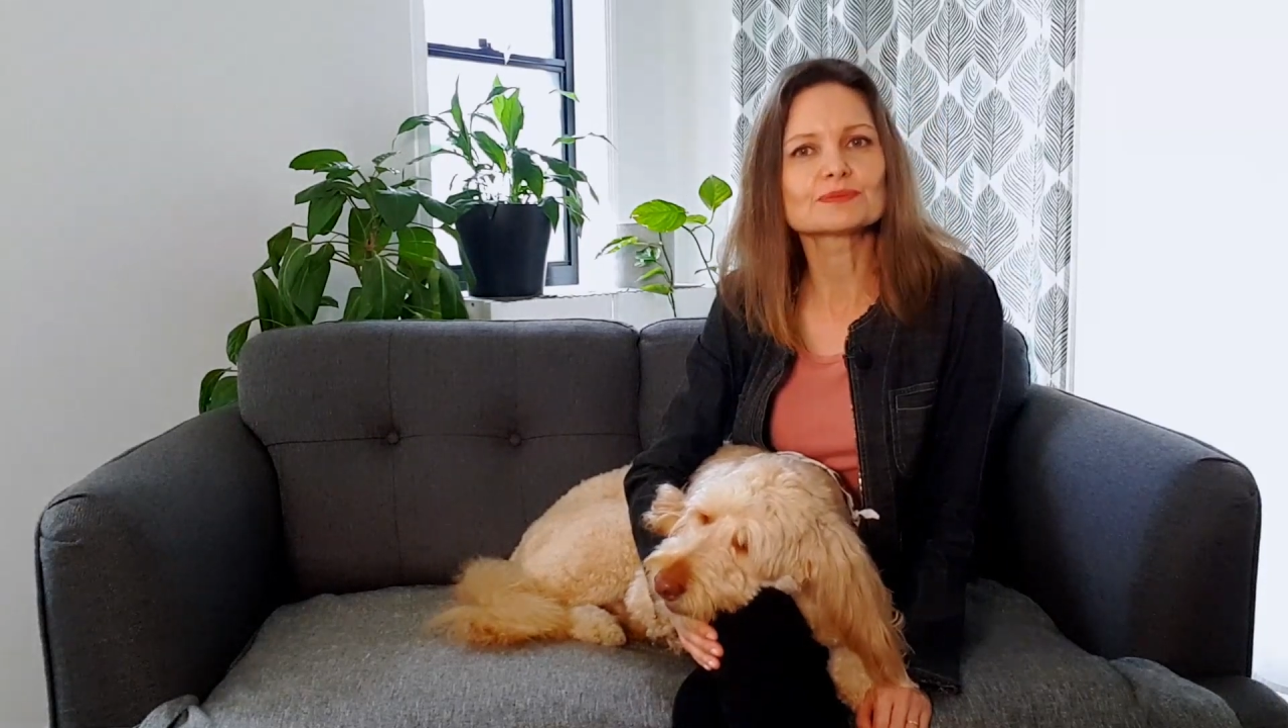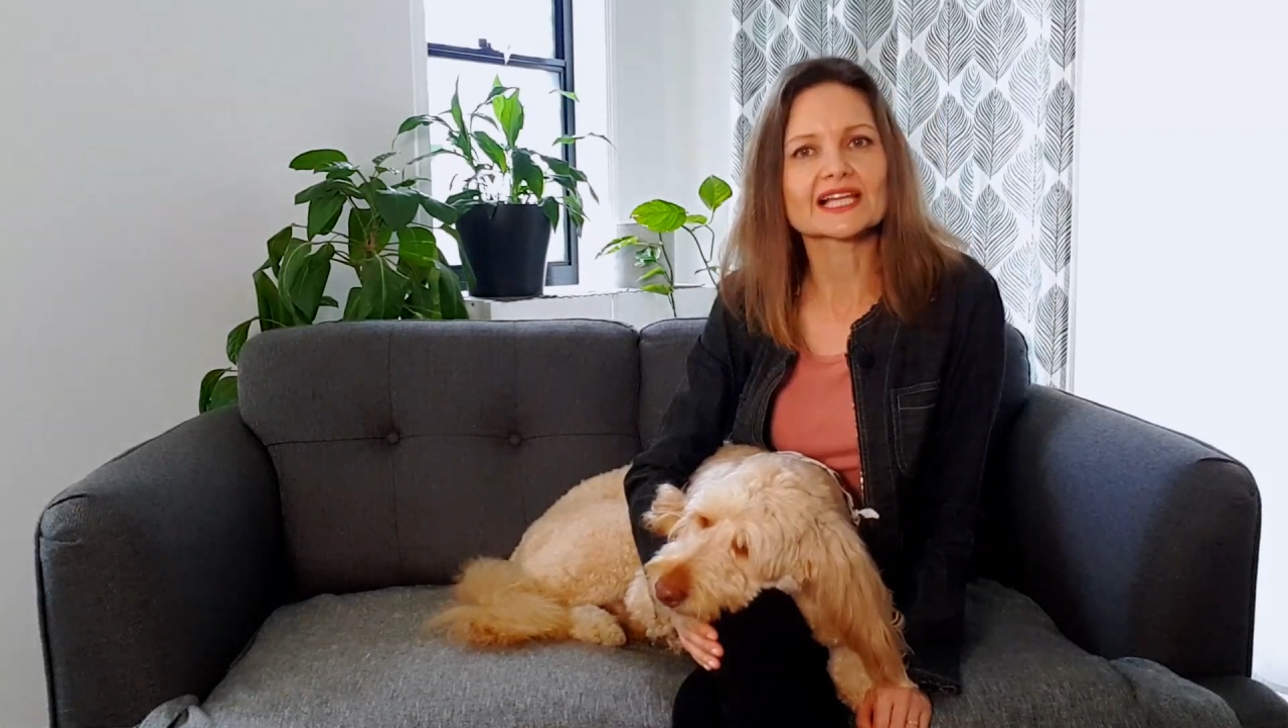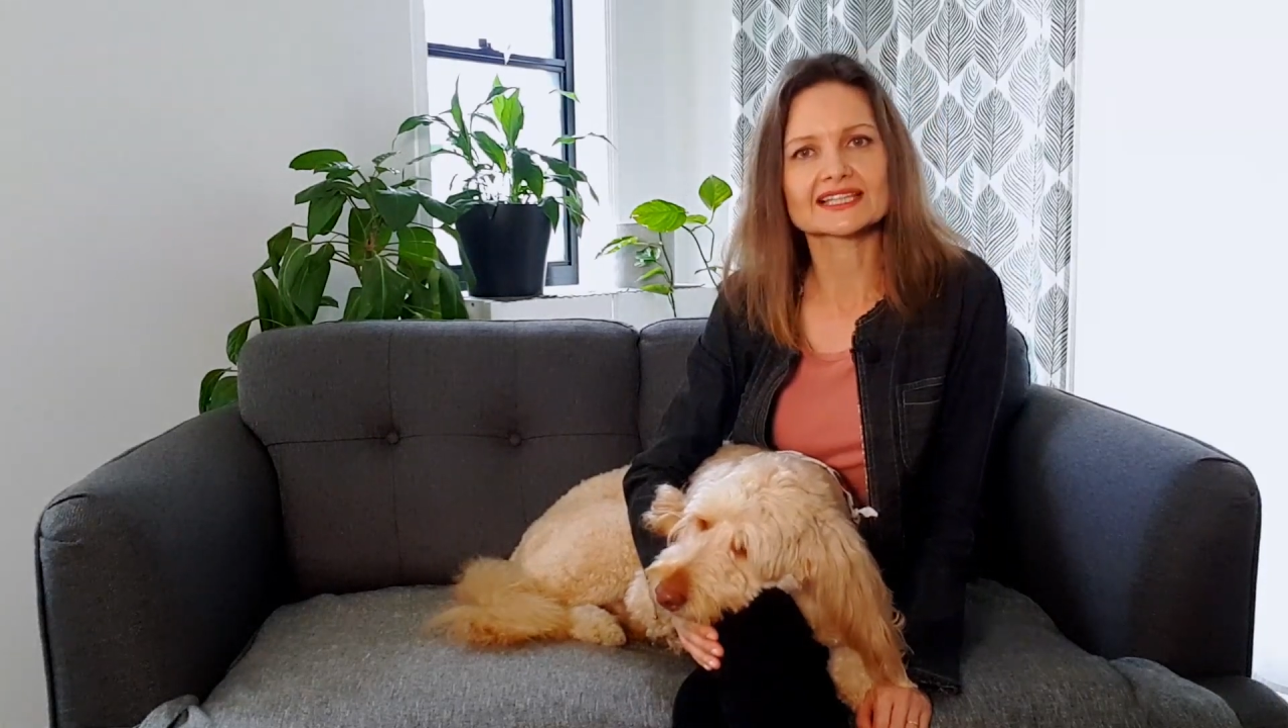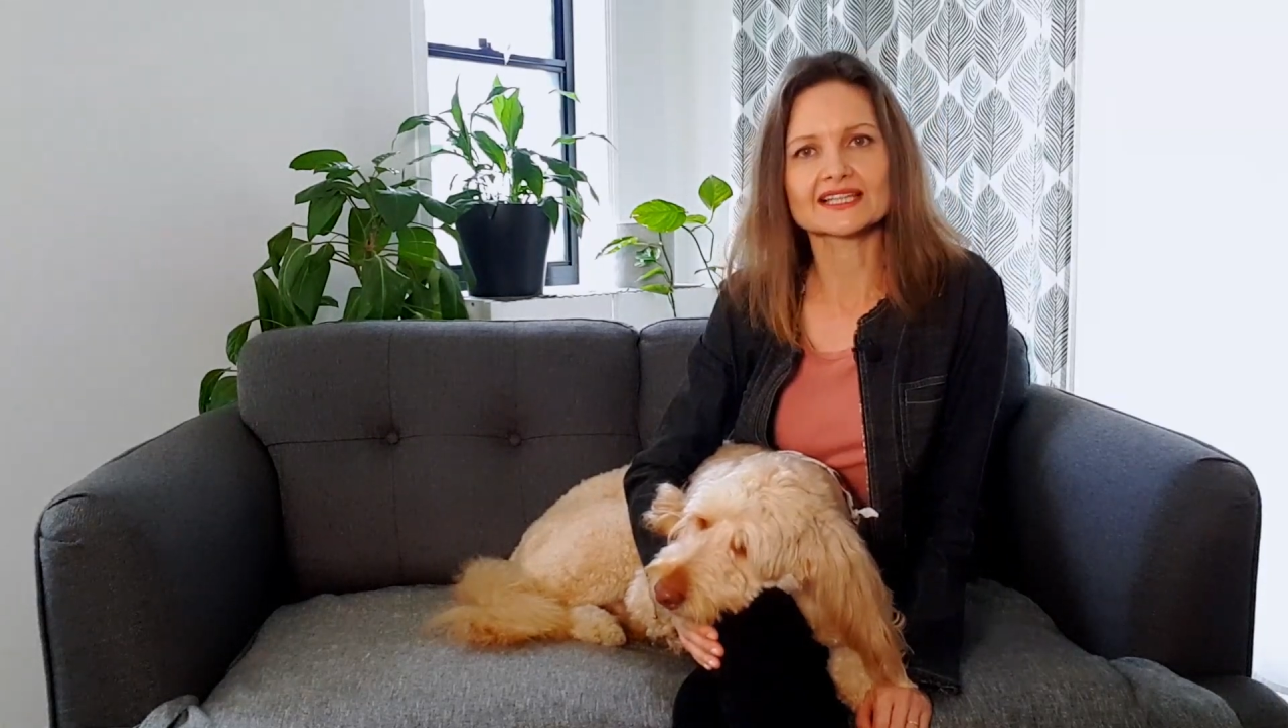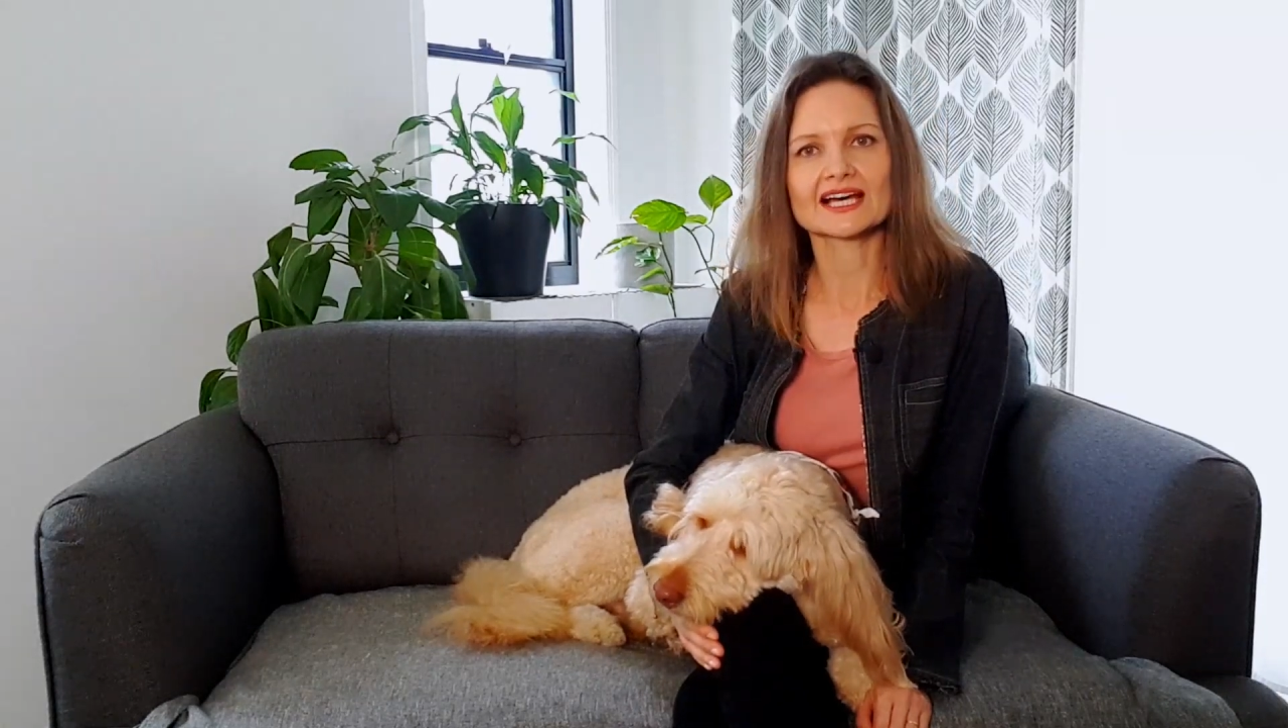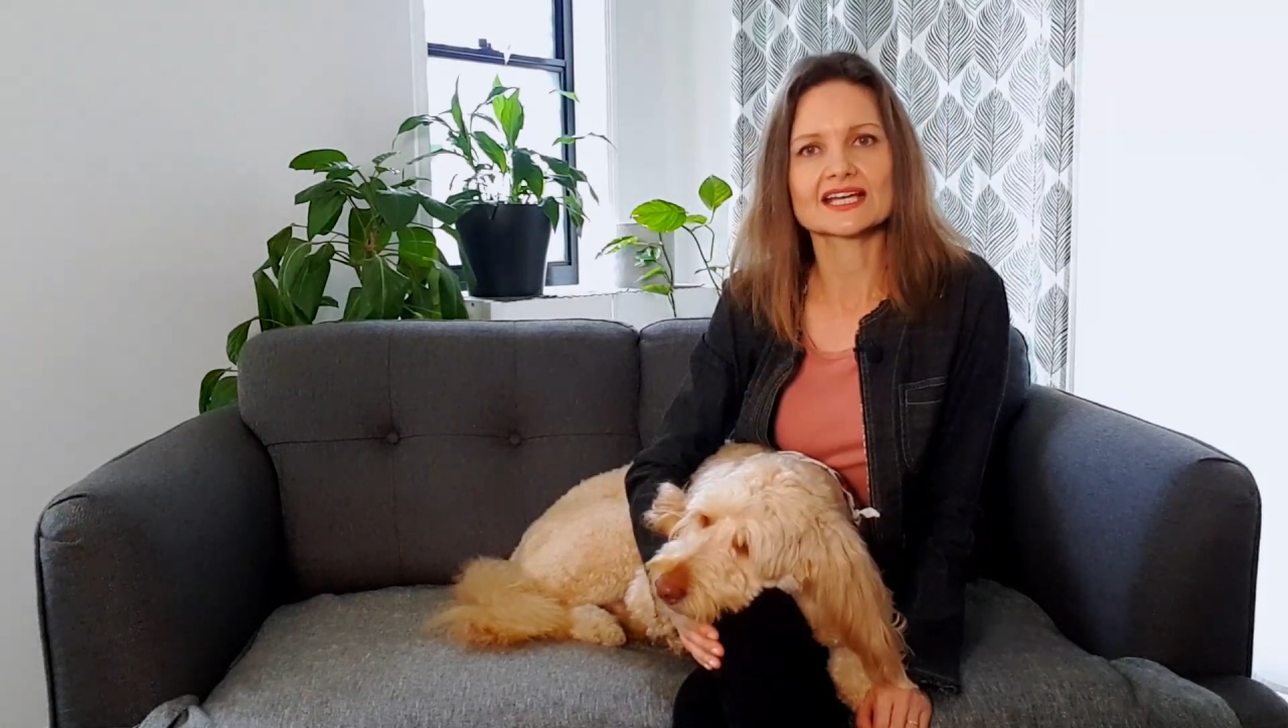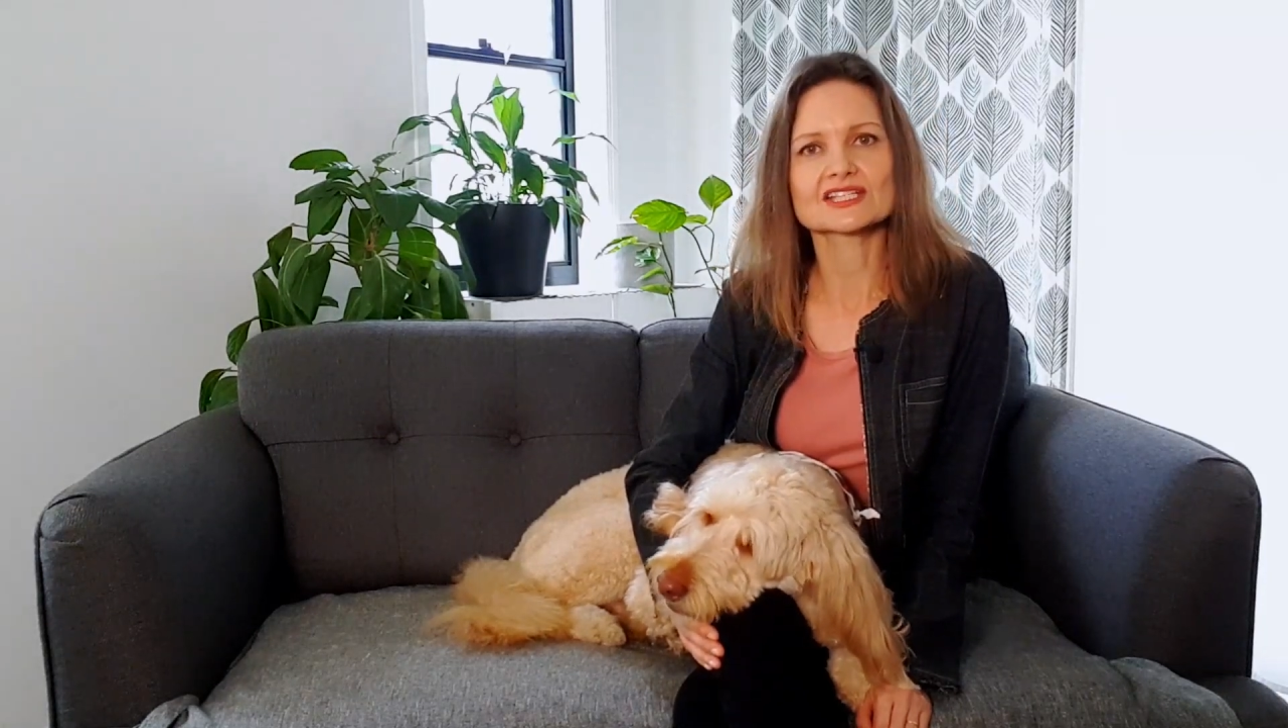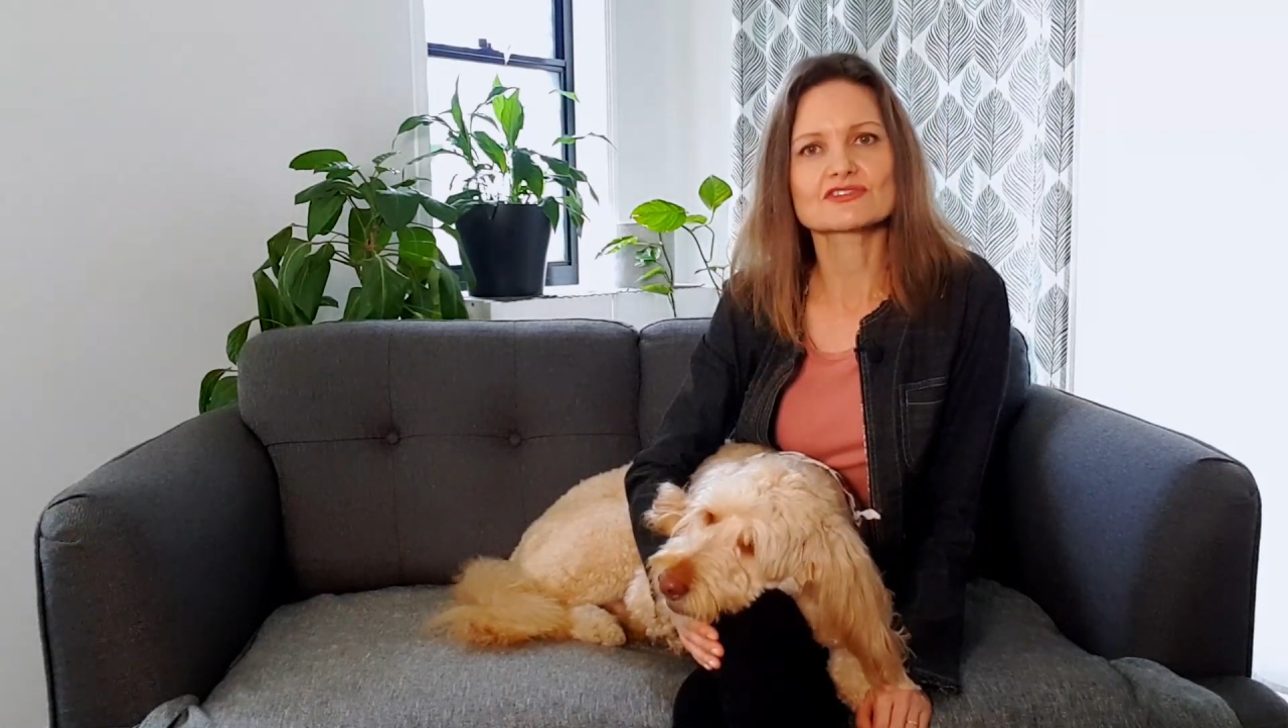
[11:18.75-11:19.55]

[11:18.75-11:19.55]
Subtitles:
bloodlines